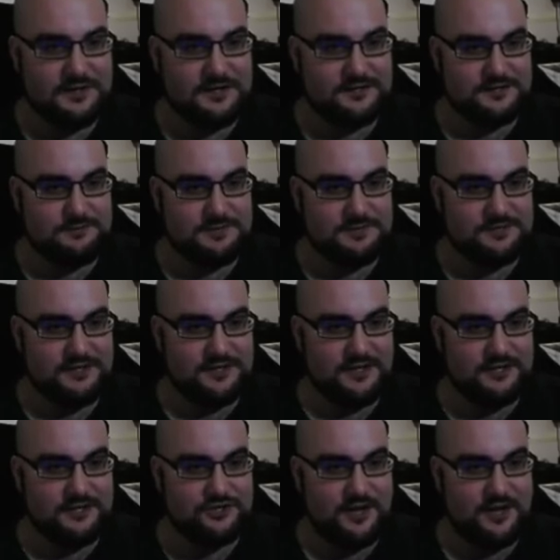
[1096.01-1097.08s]
It's basically like
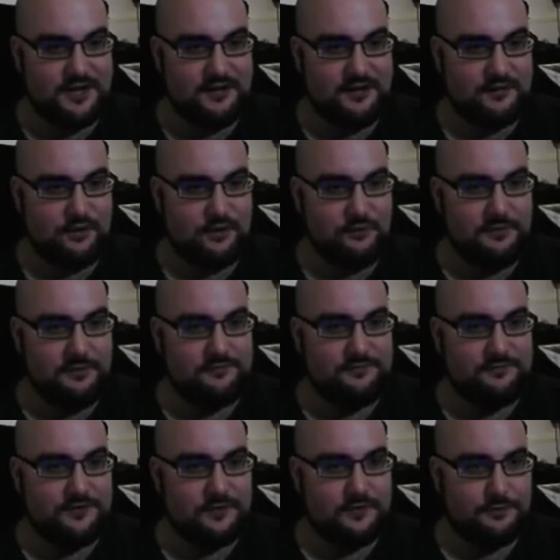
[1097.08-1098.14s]
a giant globe of
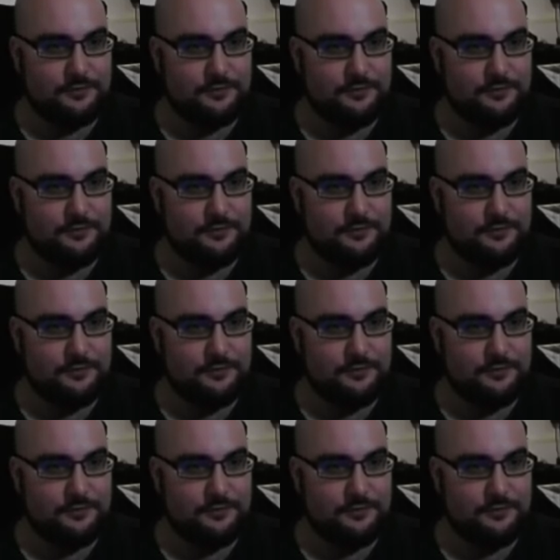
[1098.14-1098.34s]
Earth.